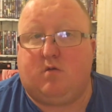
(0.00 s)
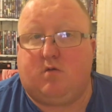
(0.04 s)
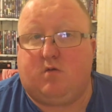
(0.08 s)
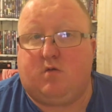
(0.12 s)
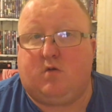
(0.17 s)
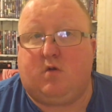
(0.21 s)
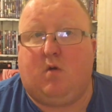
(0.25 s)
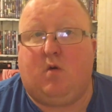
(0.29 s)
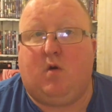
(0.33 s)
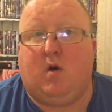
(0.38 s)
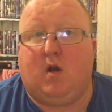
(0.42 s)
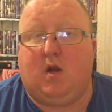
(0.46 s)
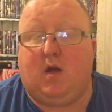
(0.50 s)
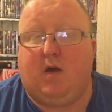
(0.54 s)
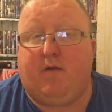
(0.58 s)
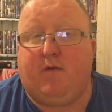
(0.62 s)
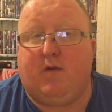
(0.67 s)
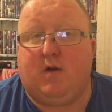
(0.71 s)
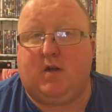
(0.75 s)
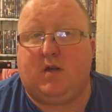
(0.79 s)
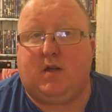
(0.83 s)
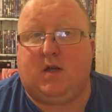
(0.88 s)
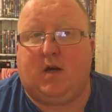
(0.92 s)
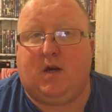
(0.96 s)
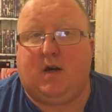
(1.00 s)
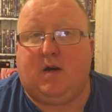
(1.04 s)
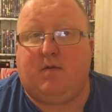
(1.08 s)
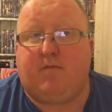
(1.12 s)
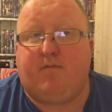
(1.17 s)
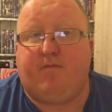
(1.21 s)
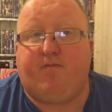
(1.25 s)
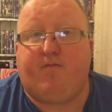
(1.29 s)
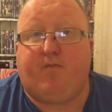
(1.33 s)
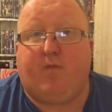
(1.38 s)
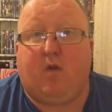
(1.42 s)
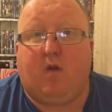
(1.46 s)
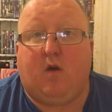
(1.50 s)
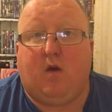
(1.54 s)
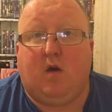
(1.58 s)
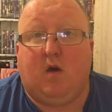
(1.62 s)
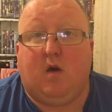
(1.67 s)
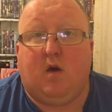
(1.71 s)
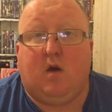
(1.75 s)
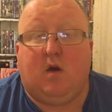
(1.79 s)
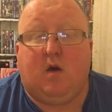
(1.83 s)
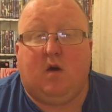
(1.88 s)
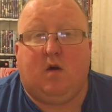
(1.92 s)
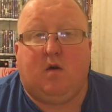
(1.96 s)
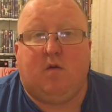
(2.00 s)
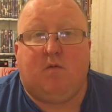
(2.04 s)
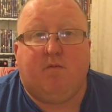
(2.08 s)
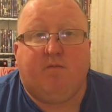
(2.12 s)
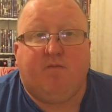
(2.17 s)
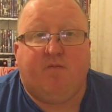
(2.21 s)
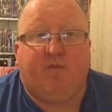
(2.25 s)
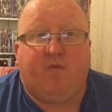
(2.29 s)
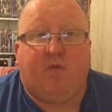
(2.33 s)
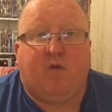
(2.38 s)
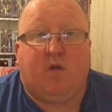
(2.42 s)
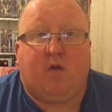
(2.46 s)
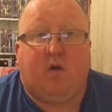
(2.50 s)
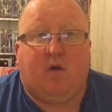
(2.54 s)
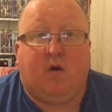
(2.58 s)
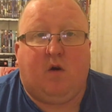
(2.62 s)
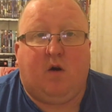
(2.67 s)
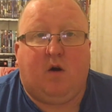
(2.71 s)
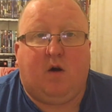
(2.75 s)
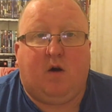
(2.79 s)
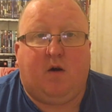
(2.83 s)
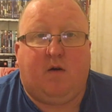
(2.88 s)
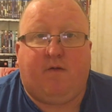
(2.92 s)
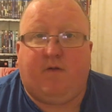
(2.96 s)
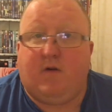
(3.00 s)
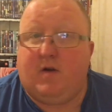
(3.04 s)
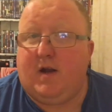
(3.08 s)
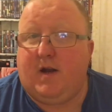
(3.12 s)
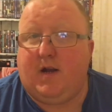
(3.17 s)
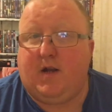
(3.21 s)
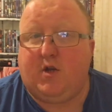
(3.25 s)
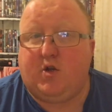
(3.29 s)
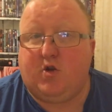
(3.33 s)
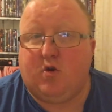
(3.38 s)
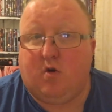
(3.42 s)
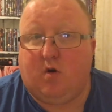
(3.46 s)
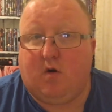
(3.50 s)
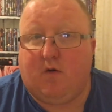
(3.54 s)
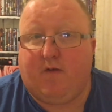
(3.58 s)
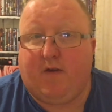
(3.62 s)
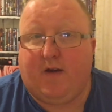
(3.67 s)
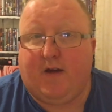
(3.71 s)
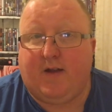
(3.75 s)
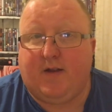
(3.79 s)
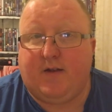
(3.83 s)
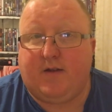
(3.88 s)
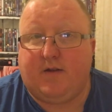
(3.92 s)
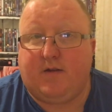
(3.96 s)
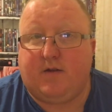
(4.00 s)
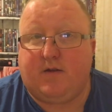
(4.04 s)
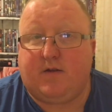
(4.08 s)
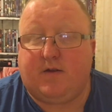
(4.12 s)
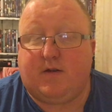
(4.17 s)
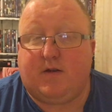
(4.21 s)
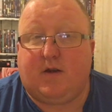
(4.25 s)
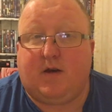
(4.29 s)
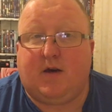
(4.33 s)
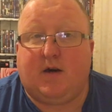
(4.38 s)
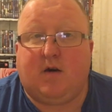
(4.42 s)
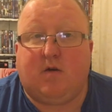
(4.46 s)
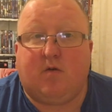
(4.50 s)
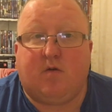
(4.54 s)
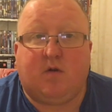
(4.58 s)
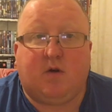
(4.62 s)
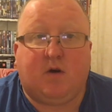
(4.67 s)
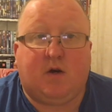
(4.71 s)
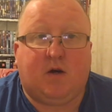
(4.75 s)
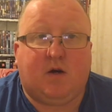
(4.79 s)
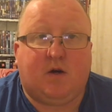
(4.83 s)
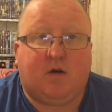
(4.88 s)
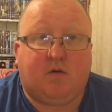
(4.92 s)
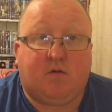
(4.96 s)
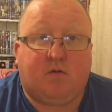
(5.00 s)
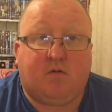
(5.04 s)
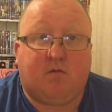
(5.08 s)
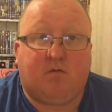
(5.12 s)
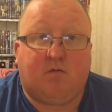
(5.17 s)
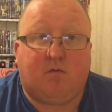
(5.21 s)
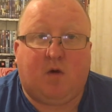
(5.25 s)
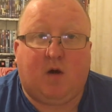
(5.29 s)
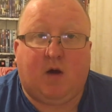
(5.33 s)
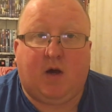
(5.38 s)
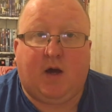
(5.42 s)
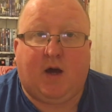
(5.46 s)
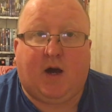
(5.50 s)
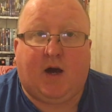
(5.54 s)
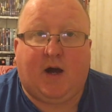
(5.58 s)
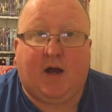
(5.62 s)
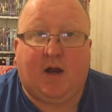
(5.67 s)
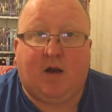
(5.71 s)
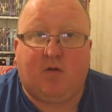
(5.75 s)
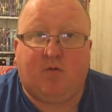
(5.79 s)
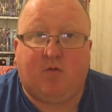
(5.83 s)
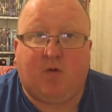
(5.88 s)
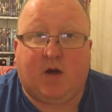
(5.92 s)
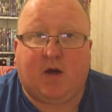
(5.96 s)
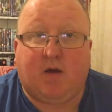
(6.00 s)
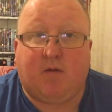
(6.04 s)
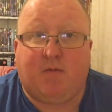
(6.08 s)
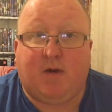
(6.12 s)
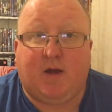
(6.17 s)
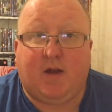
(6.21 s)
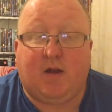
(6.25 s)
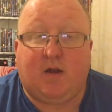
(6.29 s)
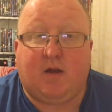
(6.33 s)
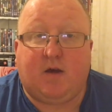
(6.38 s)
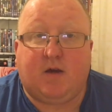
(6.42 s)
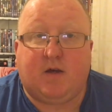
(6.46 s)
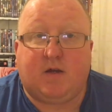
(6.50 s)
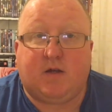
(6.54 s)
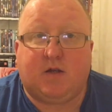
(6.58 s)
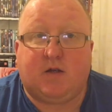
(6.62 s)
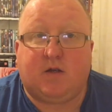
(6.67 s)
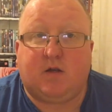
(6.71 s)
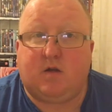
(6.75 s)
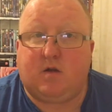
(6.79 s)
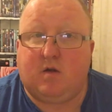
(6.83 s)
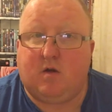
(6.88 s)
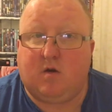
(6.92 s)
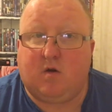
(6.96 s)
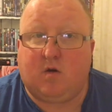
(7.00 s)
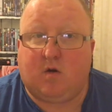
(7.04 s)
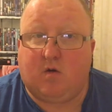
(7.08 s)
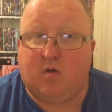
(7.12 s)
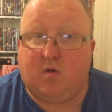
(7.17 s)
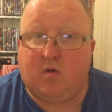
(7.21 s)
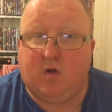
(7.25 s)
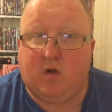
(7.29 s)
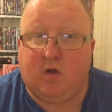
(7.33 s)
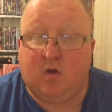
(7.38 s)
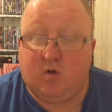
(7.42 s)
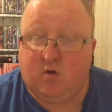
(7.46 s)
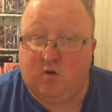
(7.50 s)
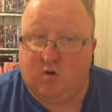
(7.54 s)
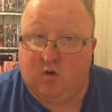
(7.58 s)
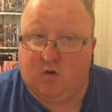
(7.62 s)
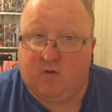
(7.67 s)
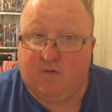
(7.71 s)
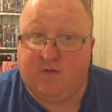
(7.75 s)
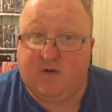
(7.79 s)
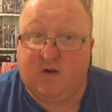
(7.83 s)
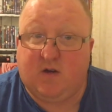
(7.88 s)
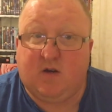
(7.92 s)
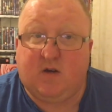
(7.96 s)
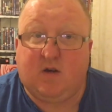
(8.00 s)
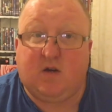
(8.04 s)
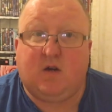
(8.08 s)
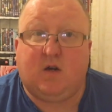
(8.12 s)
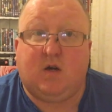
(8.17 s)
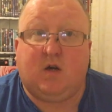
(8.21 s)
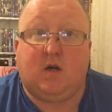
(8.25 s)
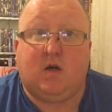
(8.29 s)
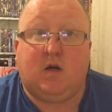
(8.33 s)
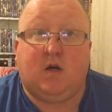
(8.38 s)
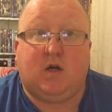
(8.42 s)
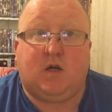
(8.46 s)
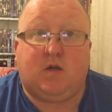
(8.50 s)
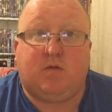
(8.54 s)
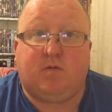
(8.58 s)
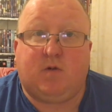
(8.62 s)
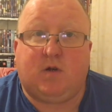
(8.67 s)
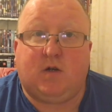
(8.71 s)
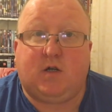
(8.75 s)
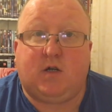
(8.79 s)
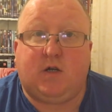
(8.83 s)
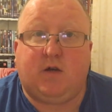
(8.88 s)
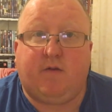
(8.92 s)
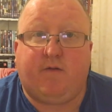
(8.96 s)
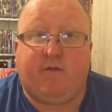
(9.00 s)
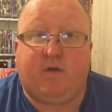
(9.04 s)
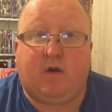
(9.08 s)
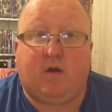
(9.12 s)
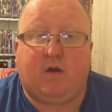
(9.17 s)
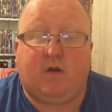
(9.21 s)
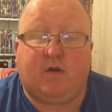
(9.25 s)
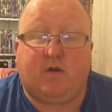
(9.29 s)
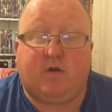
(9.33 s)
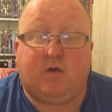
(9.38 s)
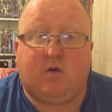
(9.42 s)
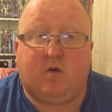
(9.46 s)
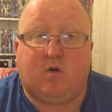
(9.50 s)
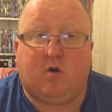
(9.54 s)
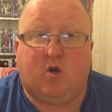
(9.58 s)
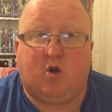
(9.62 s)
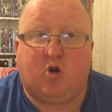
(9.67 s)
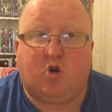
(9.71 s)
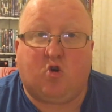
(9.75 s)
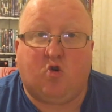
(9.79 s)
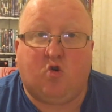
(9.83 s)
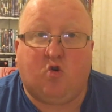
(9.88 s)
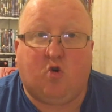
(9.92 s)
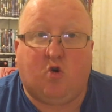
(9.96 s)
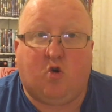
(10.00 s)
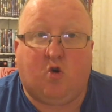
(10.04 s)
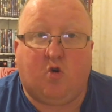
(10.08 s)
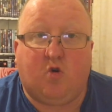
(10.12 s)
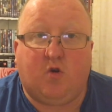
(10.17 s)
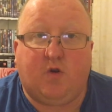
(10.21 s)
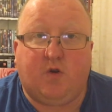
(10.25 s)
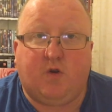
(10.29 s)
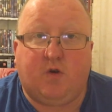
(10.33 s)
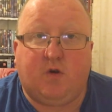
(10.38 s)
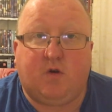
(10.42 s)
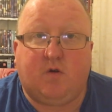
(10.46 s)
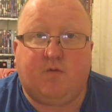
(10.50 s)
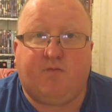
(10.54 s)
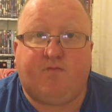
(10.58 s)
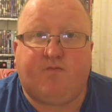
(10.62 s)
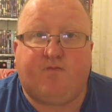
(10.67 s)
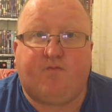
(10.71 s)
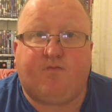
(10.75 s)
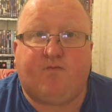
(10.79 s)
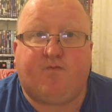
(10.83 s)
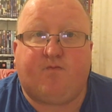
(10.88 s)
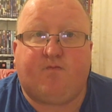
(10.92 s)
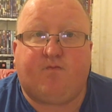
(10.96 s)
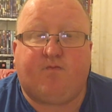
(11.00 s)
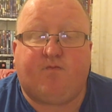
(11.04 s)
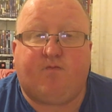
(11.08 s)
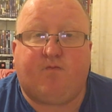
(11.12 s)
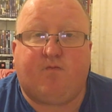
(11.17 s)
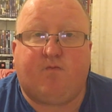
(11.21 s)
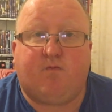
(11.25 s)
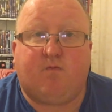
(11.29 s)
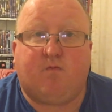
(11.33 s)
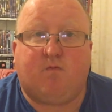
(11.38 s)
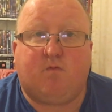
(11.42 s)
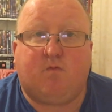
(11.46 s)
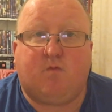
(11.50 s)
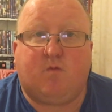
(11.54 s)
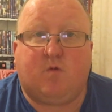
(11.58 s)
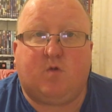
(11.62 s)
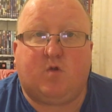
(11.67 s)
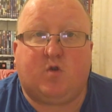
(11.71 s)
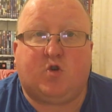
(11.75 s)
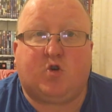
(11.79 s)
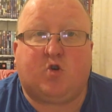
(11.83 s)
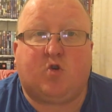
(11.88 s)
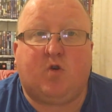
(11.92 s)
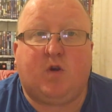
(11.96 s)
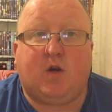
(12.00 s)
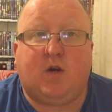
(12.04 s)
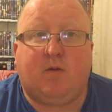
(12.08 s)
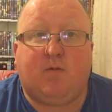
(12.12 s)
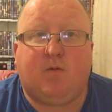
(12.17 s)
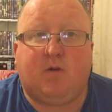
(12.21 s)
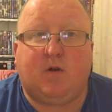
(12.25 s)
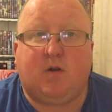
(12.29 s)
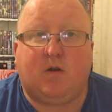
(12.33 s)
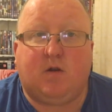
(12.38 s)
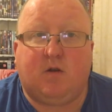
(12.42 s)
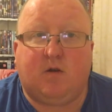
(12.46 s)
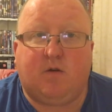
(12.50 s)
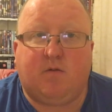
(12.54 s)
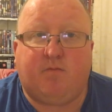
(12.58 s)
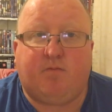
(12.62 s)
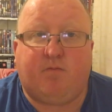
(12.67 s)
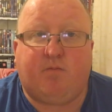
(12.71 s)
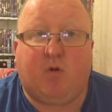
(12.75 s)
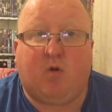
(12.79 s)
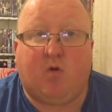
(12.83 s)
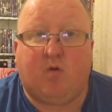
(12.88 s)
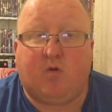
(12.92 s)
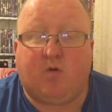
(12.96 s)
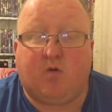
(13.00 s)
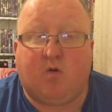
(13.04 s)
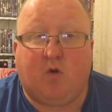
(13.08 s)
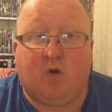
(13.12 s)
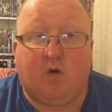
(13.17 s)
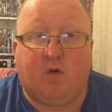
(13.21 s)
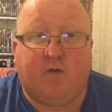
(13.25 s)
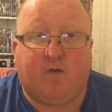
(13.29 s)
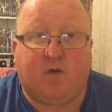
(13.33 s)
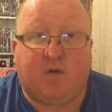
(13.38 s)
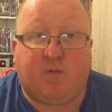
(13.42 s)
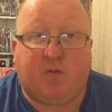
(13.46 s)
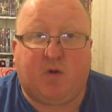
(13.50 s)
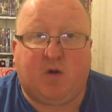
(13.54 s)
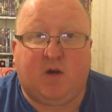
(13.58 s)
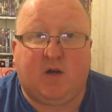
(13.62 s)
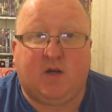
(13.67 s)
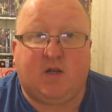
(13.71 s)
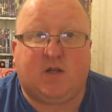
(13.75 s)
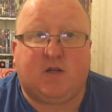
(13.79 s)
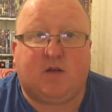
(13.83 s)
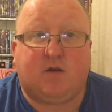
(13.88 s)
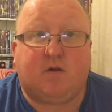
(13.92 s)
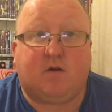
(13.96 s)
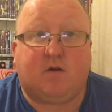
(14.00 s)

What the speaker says: So I'll leave it as that. For any Saw fans out there, I highly recommend this. You'll love it, especially if you're into all the gore and the screaming and the blood all over the place.